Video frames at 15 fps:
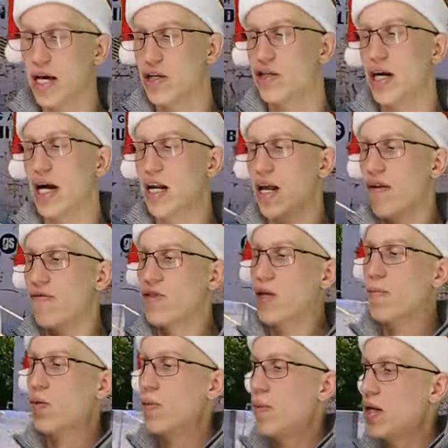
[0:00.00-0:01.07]
And a jackknife
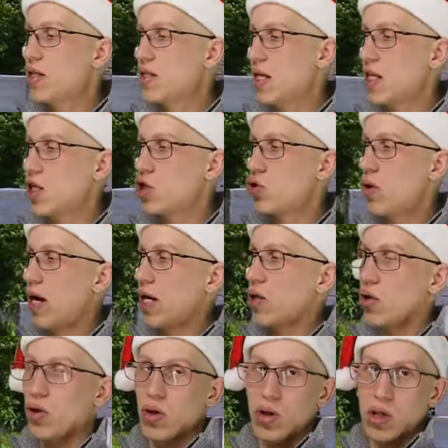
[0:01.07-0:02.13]
simply means that the
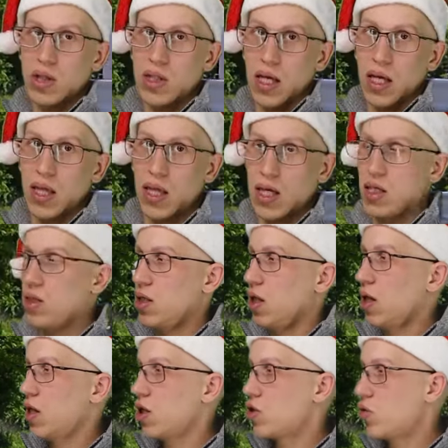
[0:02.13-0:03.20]
tractor looks like
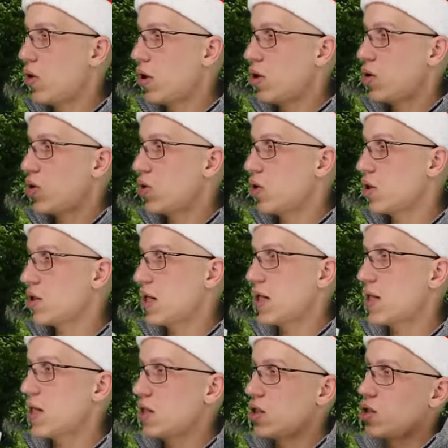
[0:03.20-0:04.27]
this and the trailer looks
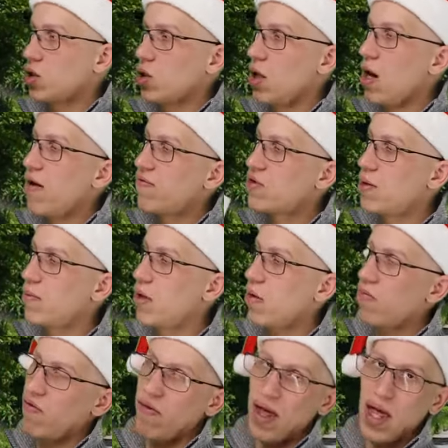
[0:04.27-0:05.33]
like this. So you have some
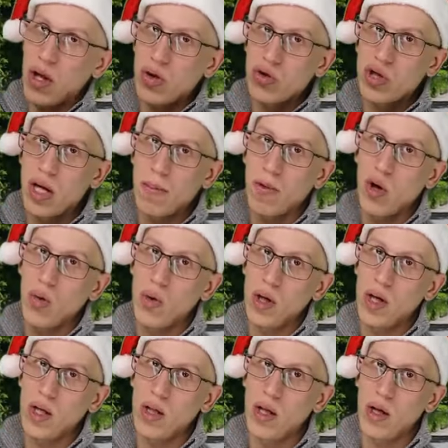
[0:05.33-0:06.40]
type of L shape
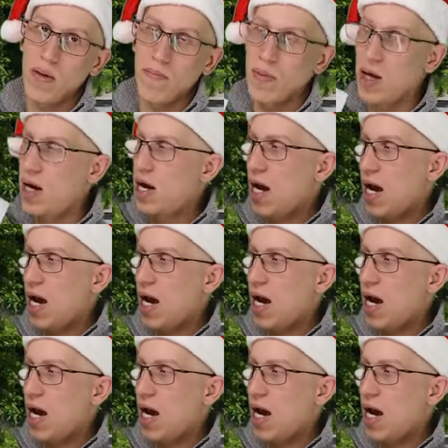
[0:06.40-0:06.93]
going on there.